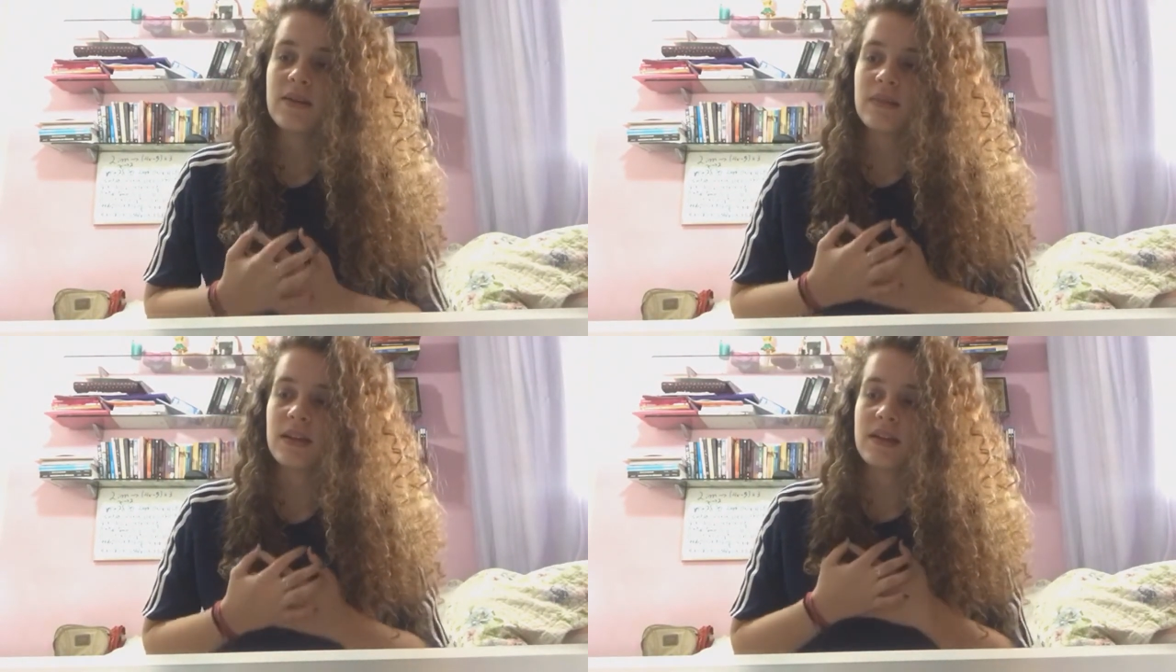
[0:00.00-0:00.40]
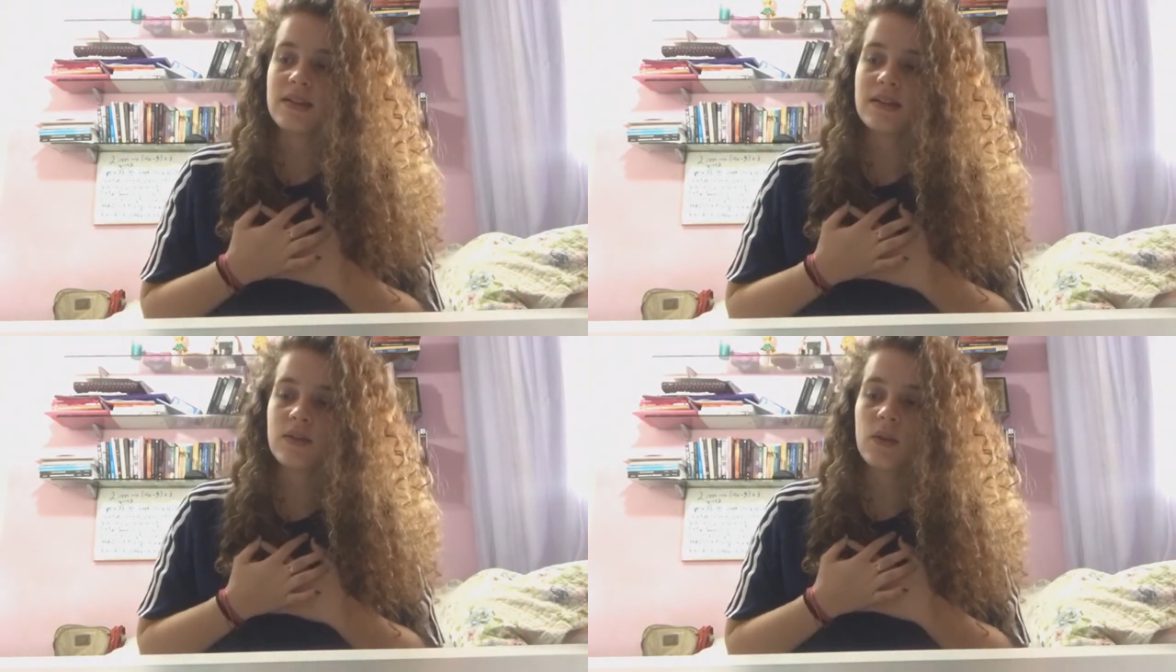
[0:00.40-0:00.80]

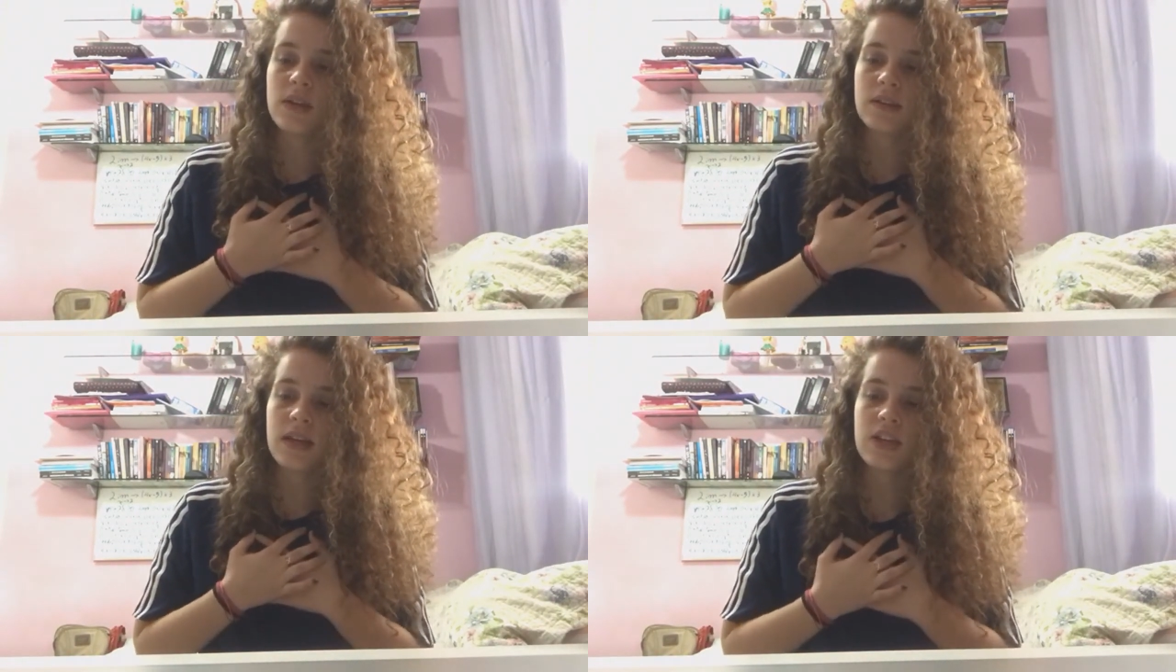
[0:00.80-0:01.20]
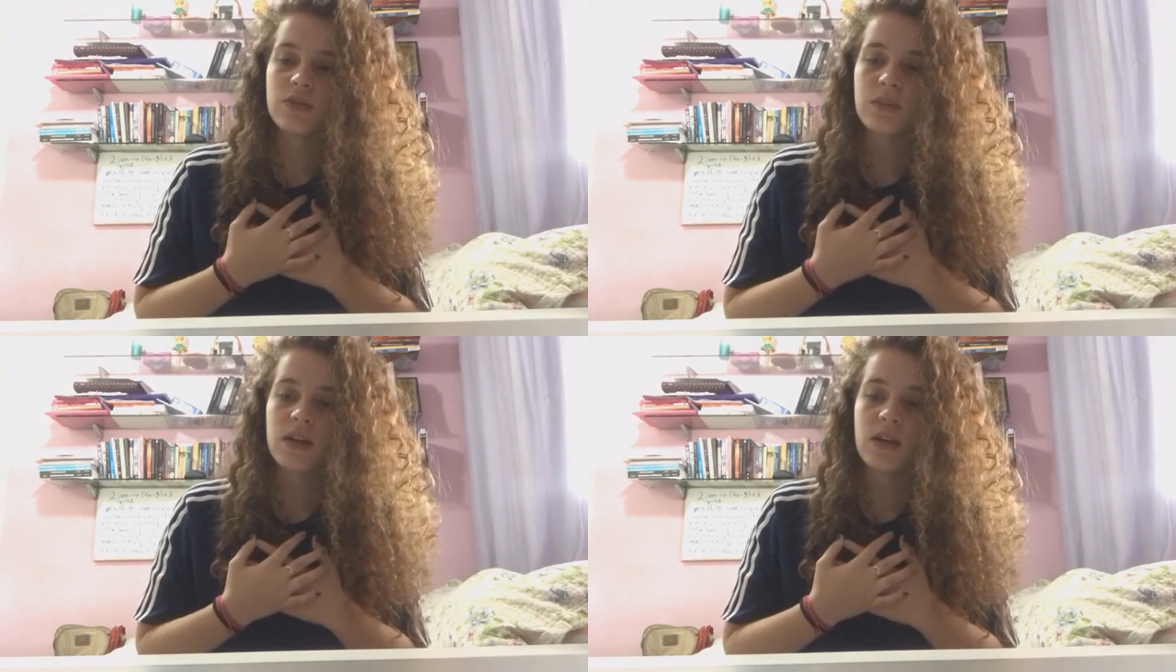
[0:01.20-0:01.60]
because it's gonna
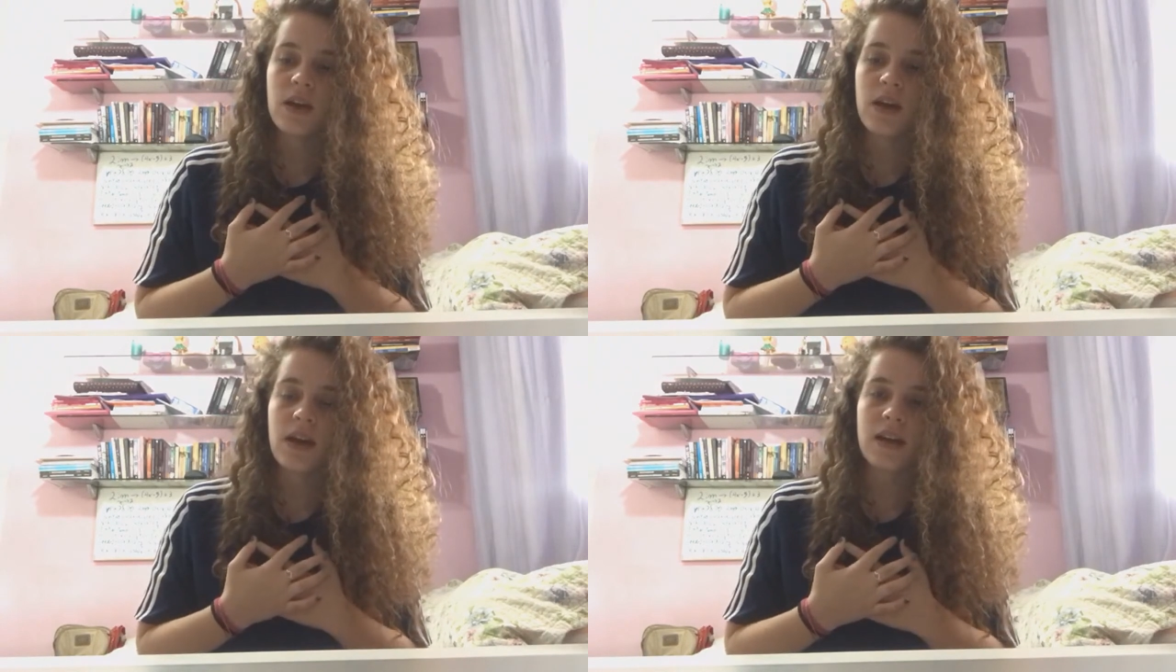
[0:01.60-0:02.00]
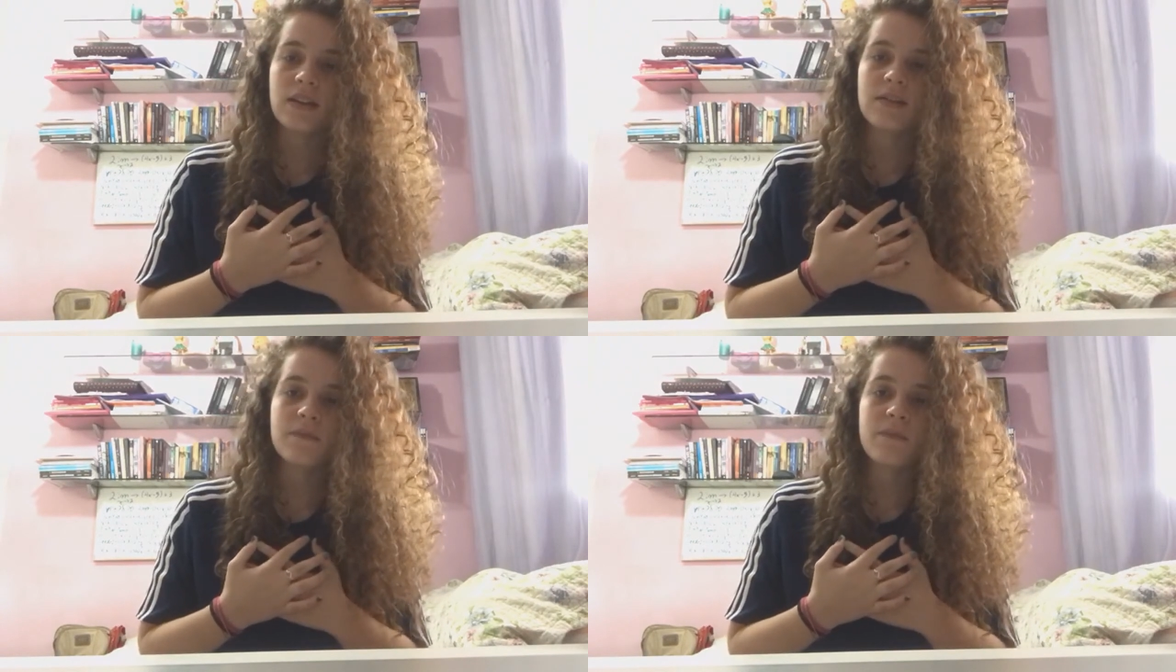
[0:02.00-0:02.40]
teach me
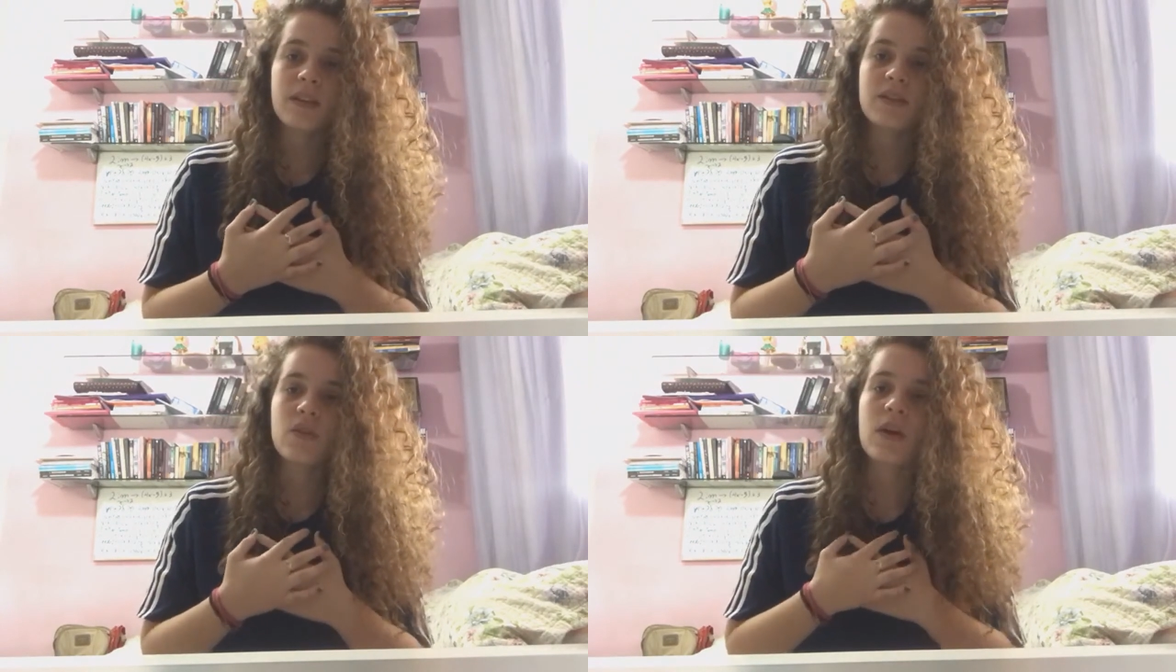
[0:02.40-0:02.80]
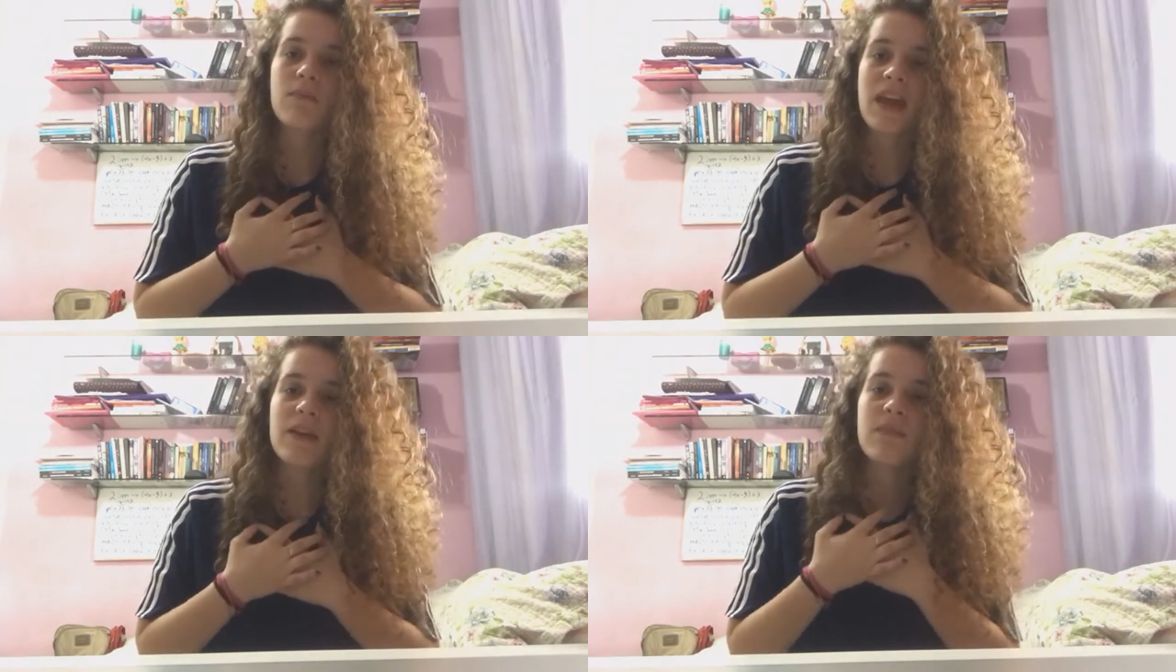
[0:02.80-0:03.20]
and it's gonna
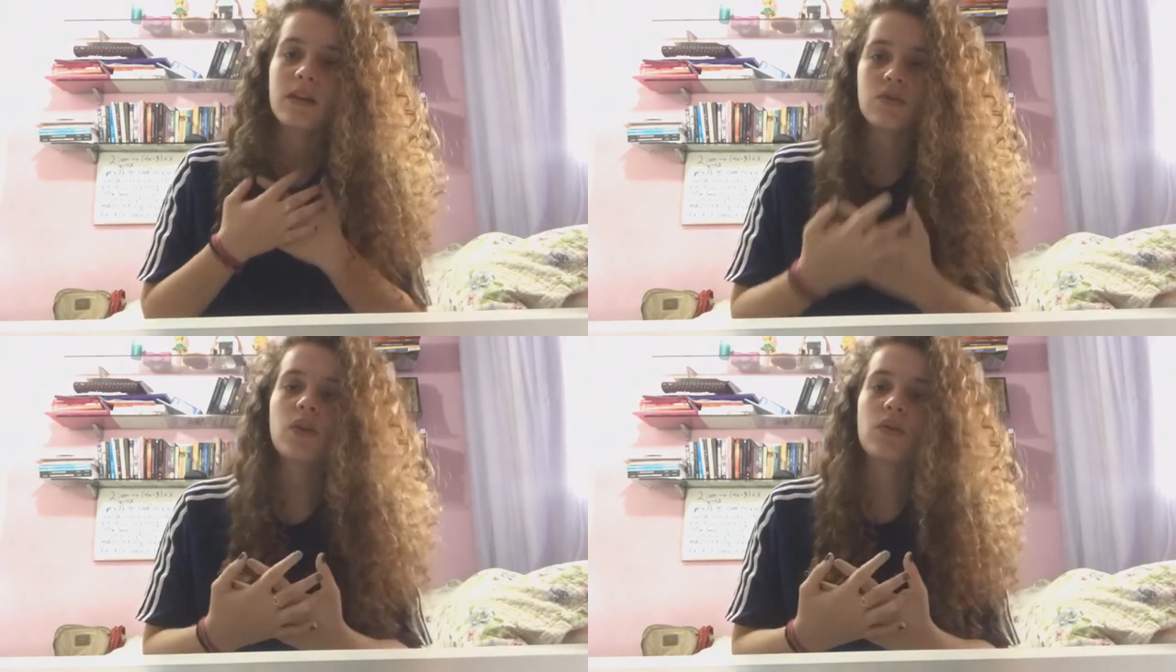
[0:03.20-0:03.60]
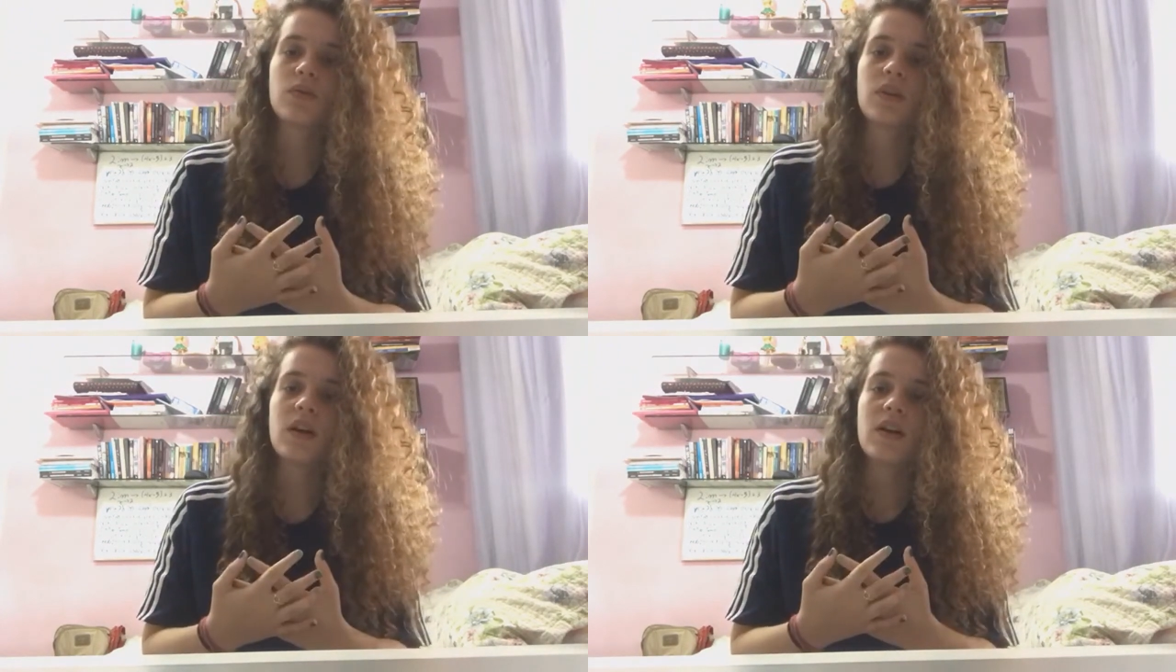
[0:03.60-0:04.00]
make me grow.